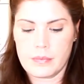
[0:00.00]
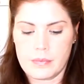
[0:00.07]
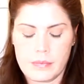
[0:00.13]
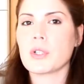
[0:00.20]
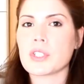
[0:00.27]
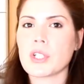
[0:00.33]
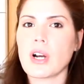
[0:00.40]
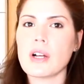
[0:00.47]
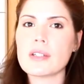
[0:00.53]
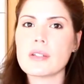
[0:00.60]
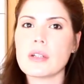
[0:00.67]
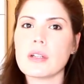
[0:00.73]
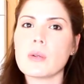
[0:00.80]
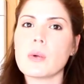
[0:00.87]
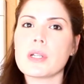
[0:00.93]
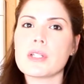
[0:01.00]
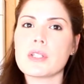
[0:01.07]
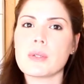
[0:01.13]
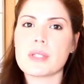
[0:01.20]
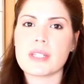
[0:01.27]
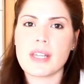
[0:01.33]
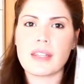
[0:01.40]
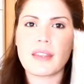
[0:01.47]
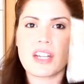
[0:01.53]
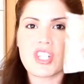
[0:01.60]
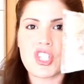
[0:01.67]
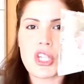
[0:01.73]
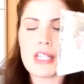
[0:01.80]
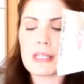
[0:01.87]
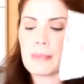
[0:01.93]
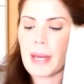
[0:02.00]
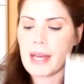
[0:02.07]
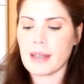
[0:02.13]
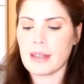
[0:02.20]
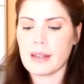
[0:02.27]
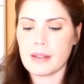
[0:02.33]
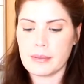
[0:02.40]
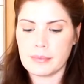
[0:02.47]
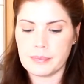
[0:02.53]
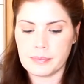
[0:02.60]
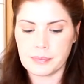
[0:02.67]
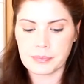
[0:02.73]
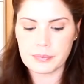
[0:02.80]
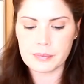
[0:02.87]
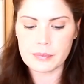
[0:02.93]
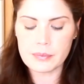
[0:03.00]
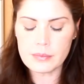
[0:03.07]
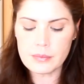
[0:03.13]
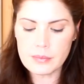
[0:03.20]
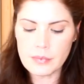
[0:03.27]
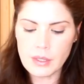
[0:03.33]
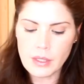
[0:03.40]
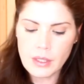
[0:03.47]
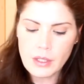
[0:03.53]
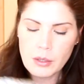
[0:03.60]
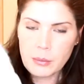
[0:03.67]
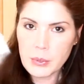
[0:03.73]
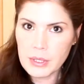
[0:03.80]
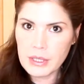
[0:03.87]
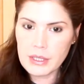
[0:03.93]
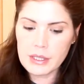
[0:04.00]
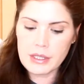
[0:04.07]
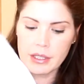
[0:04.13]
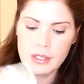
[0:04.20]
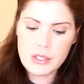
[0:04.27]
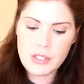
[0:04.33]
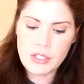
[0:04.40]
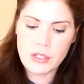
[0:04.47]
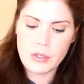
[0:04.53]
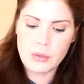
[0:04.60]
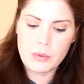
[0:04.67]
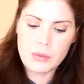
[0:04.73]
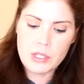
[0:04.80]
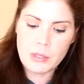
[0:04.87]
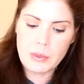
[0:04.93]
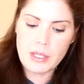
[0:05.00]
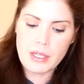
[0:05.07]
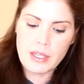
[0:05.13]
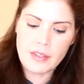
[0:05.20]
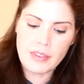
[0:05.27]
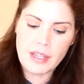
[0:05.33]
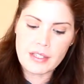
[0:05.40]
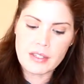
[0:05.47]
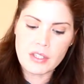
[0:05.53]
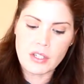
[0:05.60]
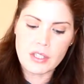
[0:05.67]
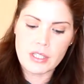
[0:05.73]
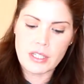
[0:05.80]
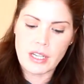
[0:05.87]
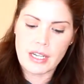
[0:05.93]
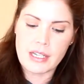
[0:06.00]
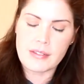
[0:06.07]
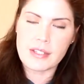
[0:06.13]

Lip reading: What you're also going to want to do is take that cheese packet, put it in here too, so we can get that started kind of